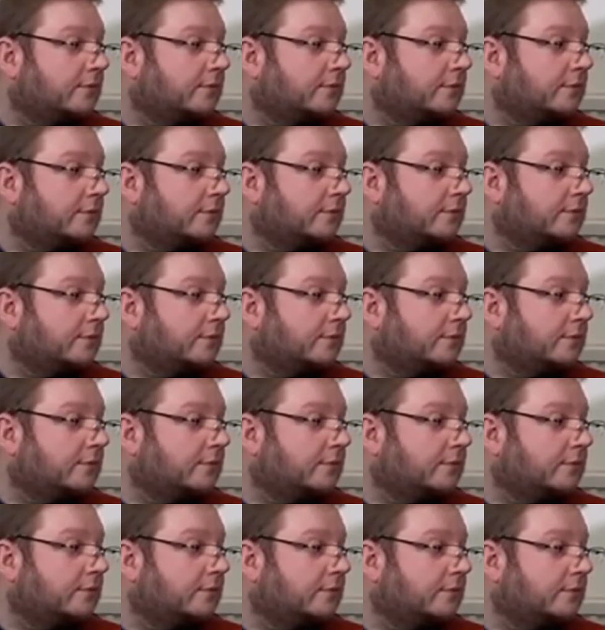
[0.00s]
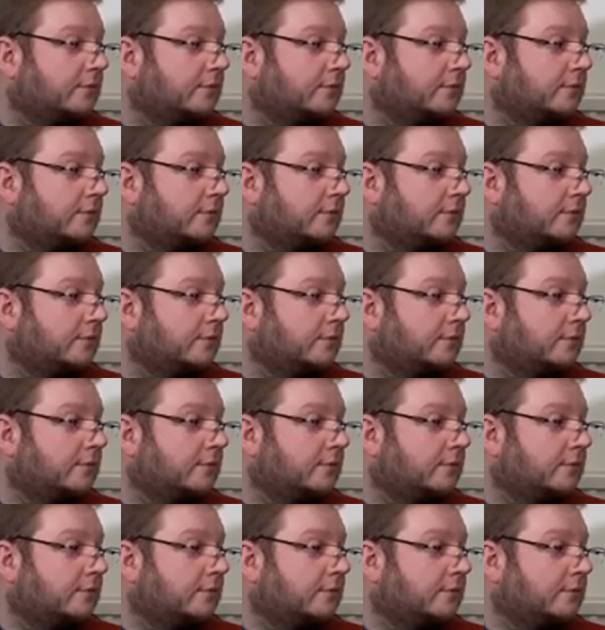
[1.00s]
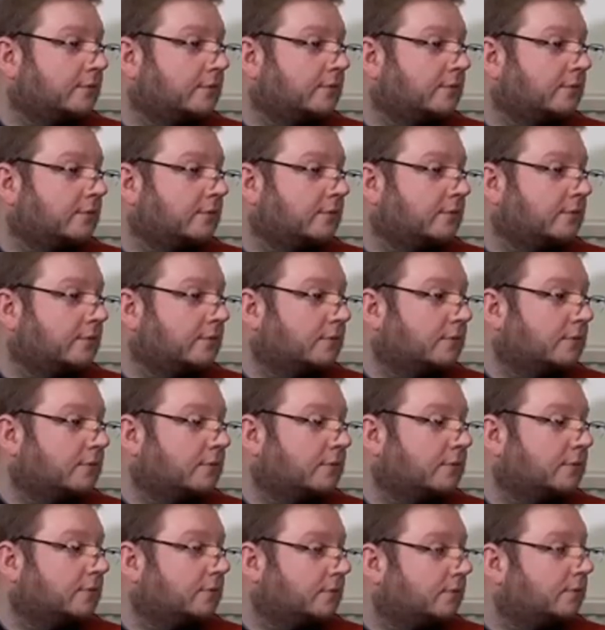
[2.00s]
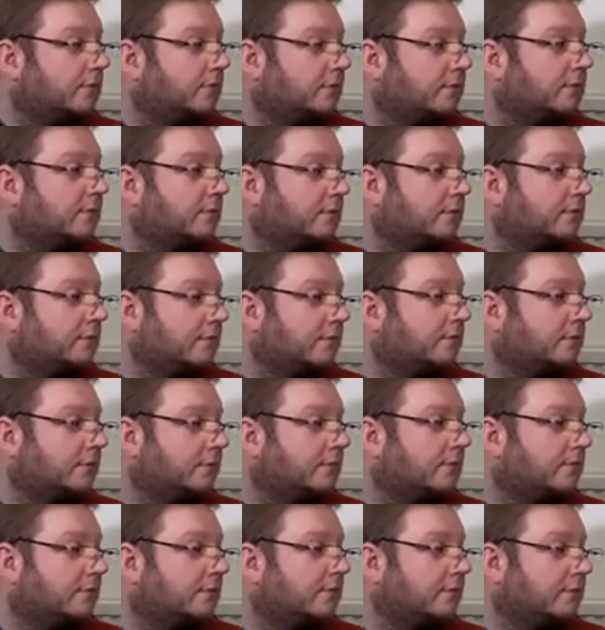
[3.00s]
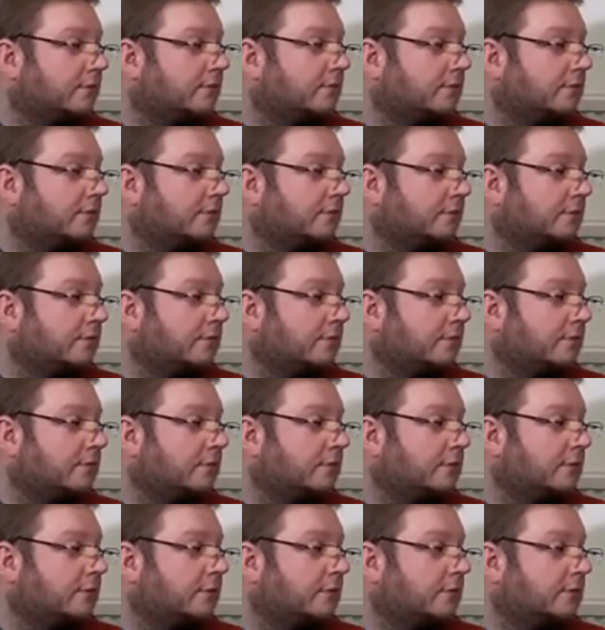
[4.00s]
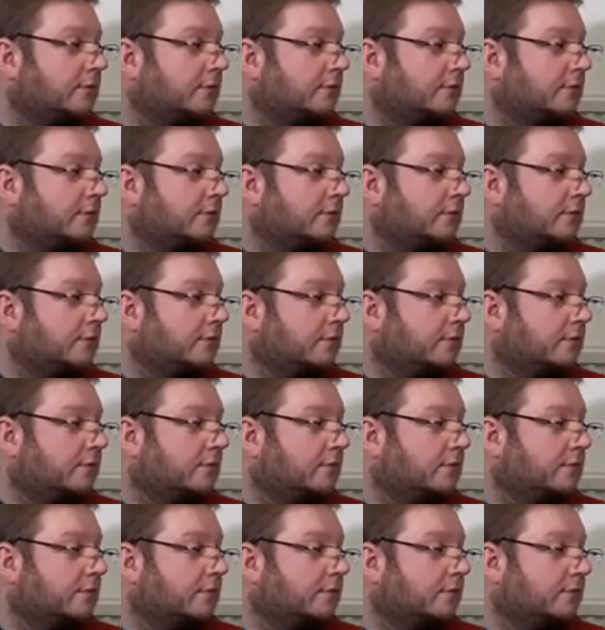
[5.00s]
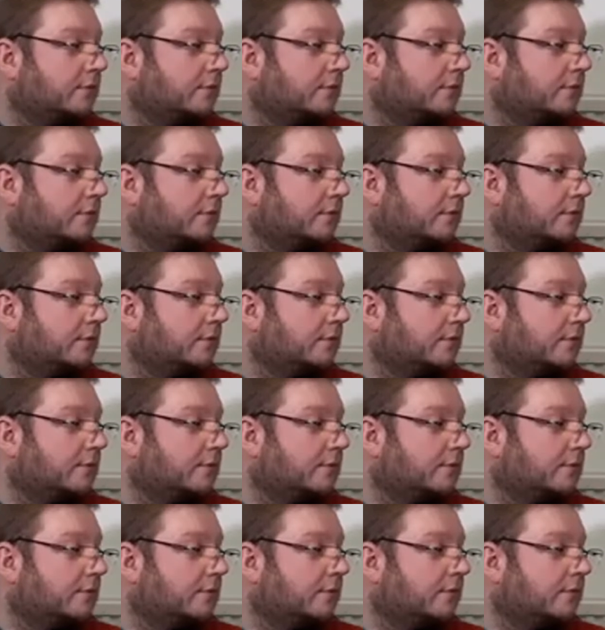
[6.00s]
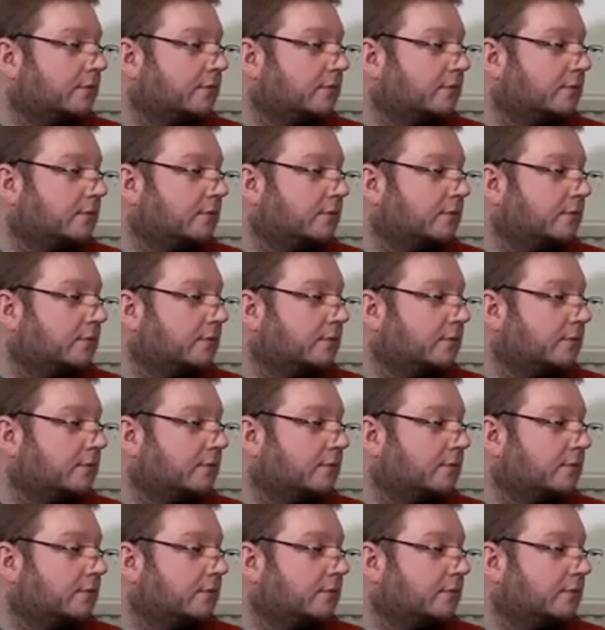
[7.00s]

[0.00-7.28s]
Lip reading: (silent)